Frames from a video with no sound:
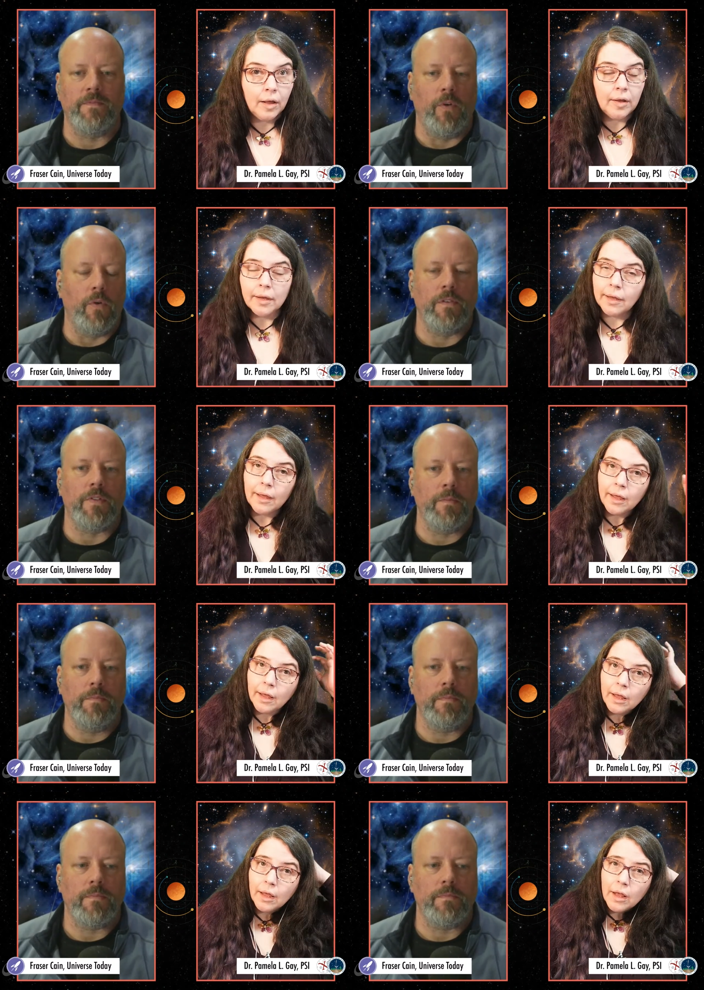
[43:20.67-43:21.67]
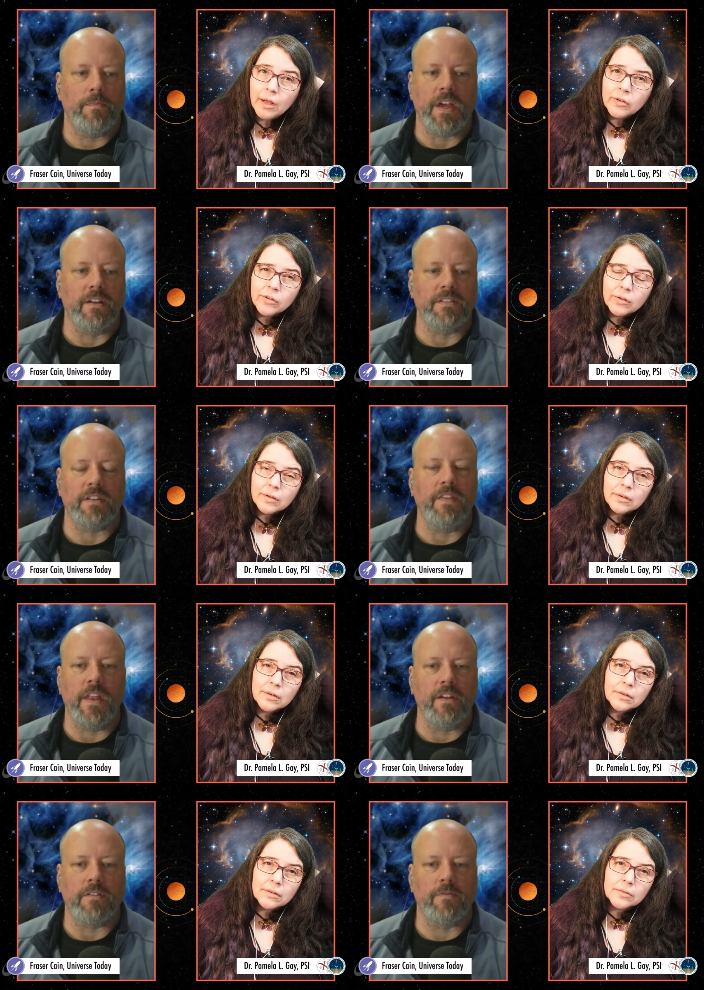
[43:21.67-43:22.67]
Speaker 1: four of them because and
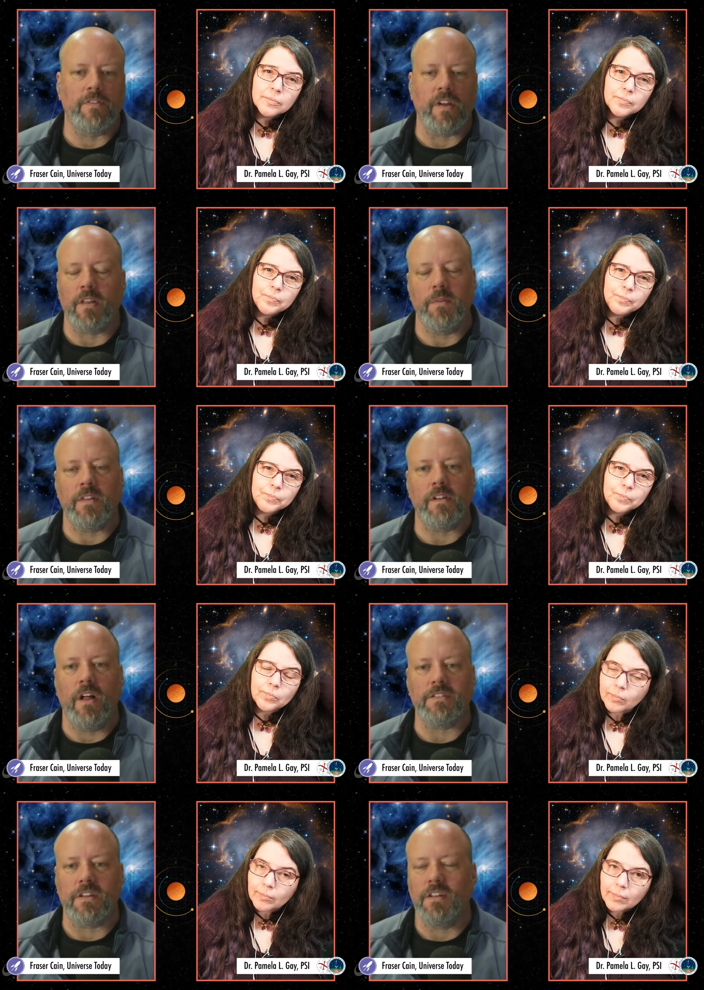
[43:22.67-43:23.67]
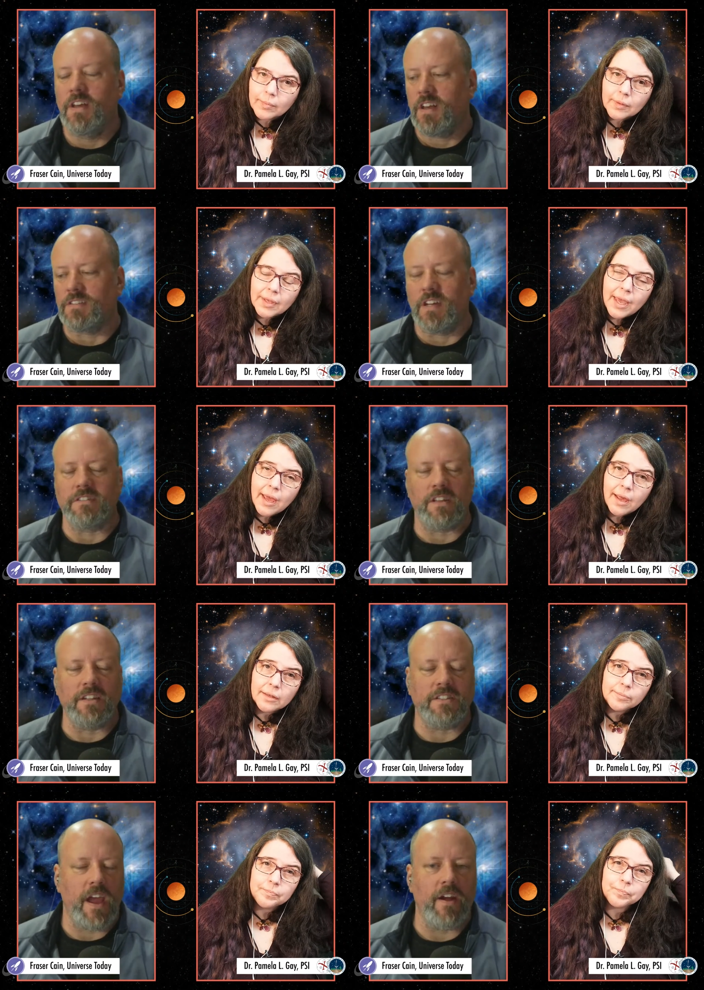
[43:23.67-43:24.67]
then I just stick them in the closet because I yeah.
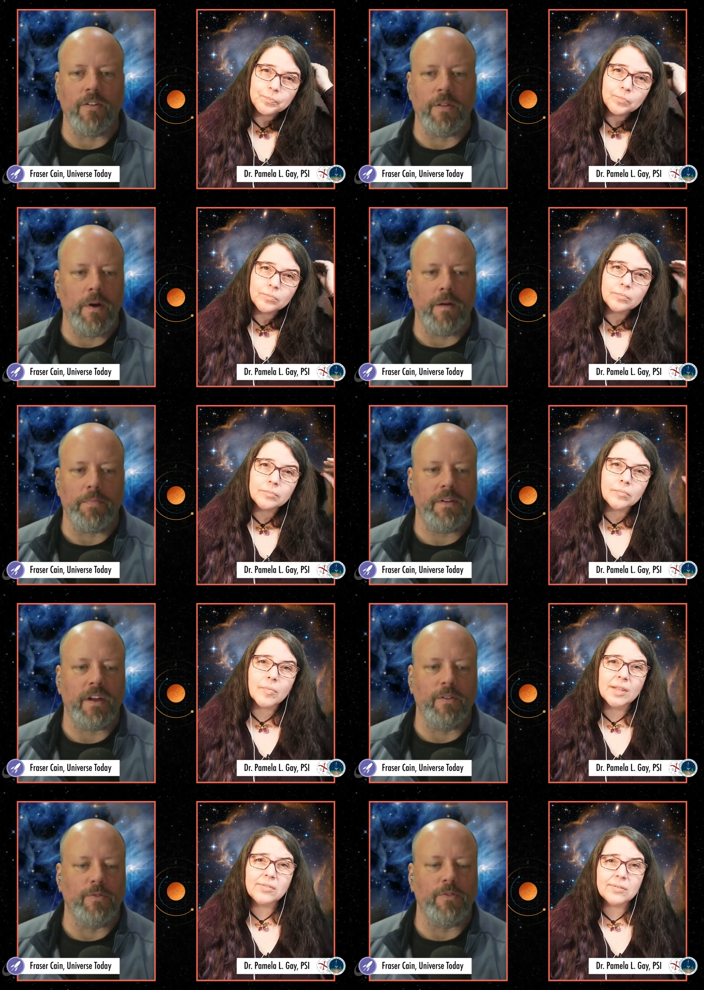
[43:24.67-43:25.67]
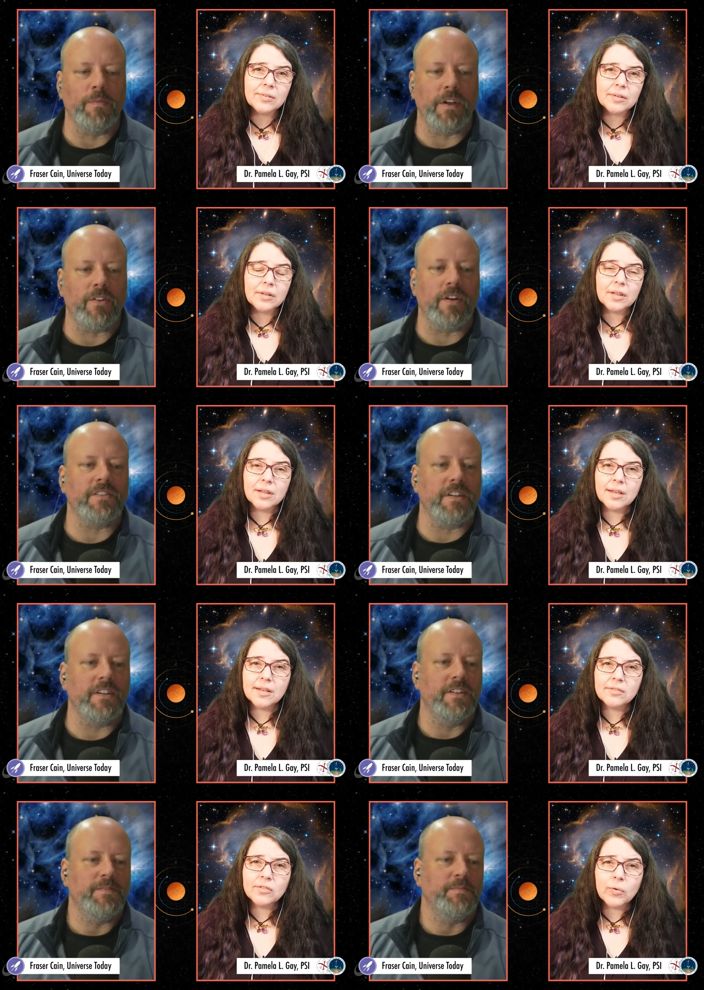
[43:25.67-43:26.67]
just I tear them up. I go through them like crazy.
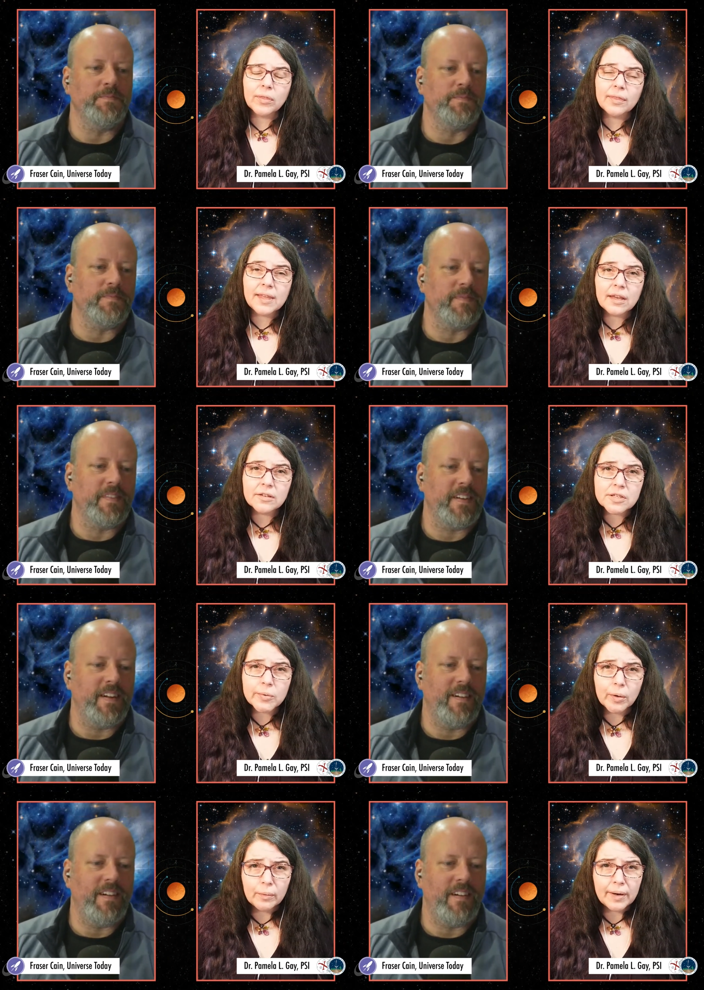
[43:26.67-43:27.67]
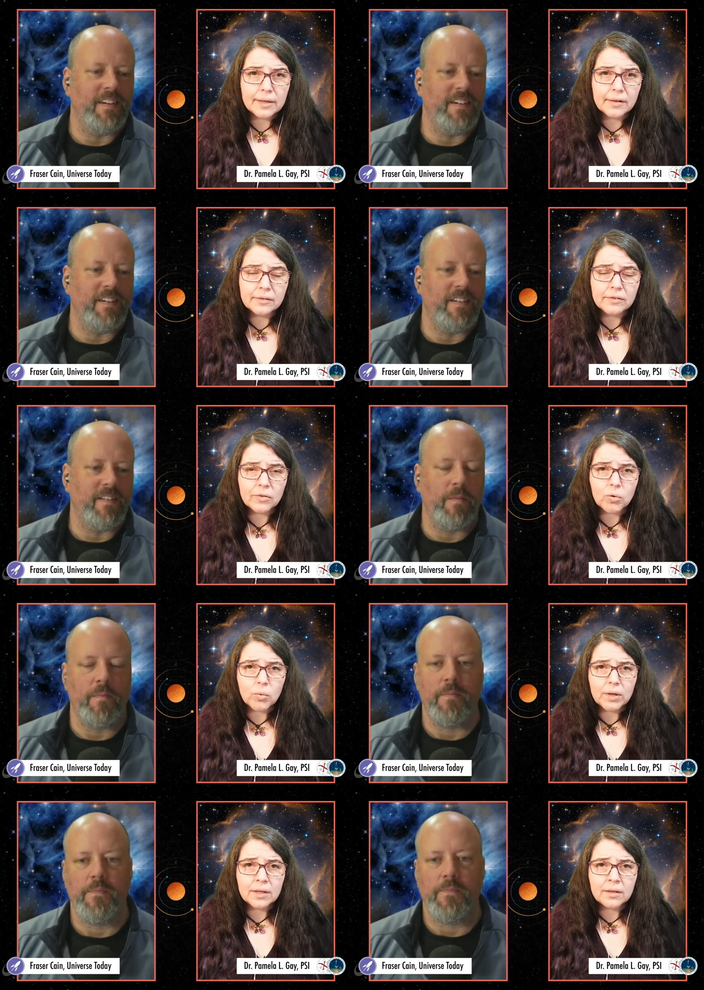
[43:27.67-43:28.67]
Speaker 2: So the issue I ran
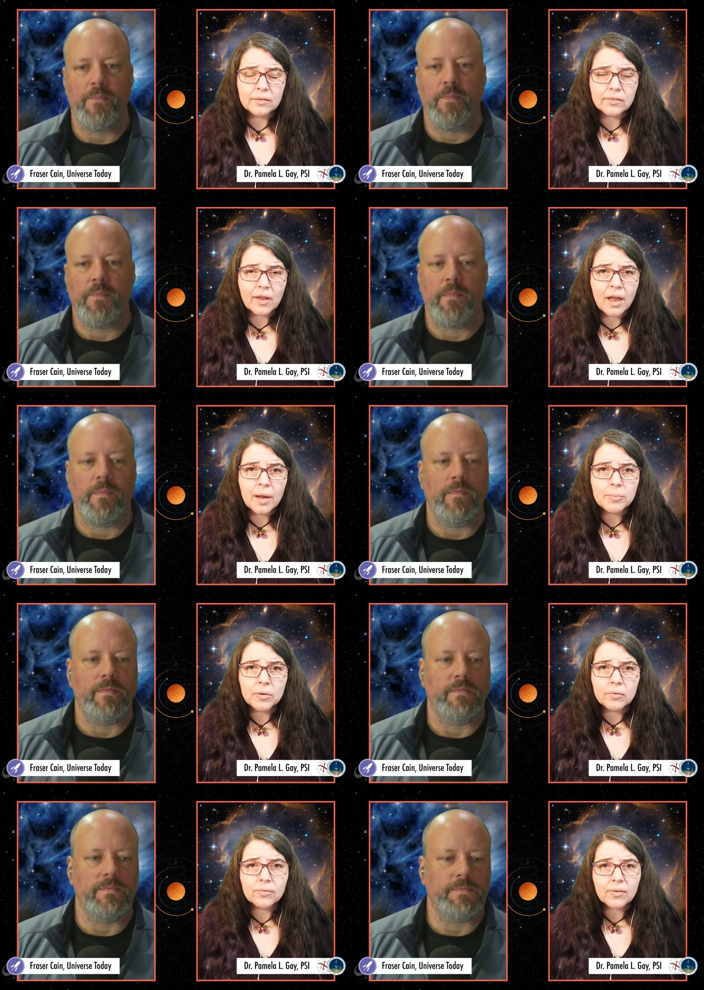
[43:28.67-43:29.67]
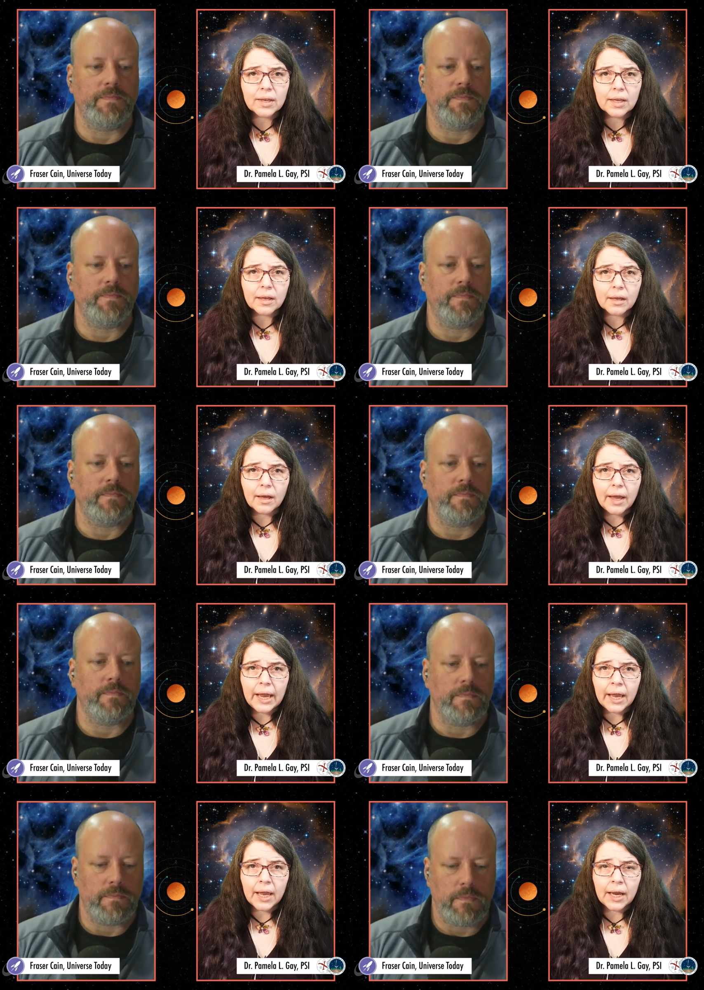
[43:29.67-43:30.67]
into is I'm using
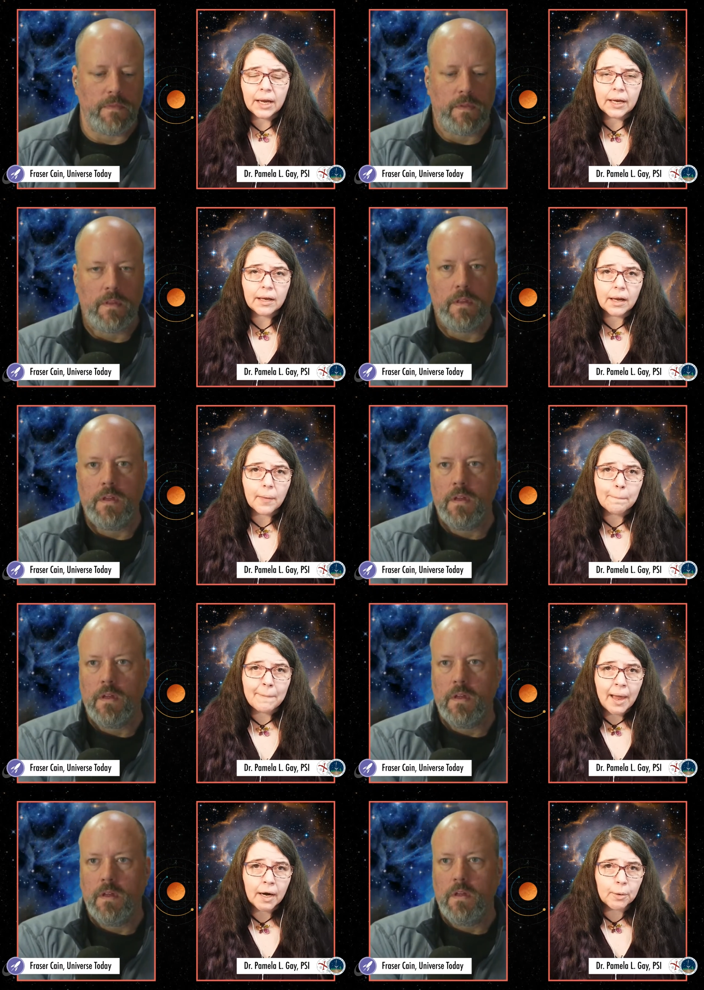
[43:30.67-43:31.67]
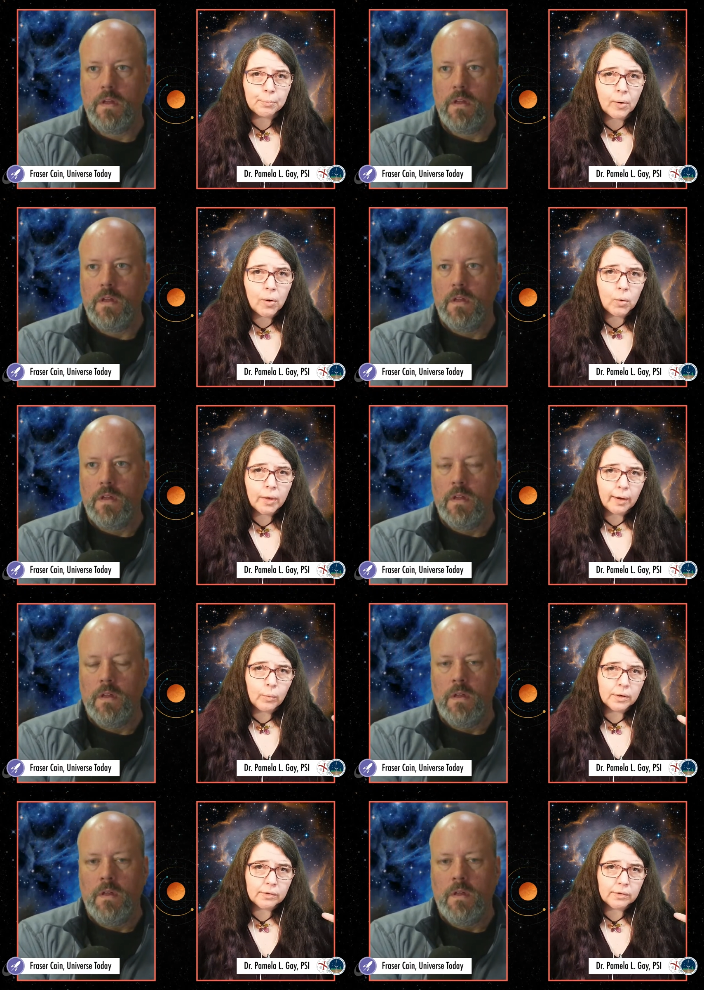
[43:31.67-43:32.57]
a Mac Pro, like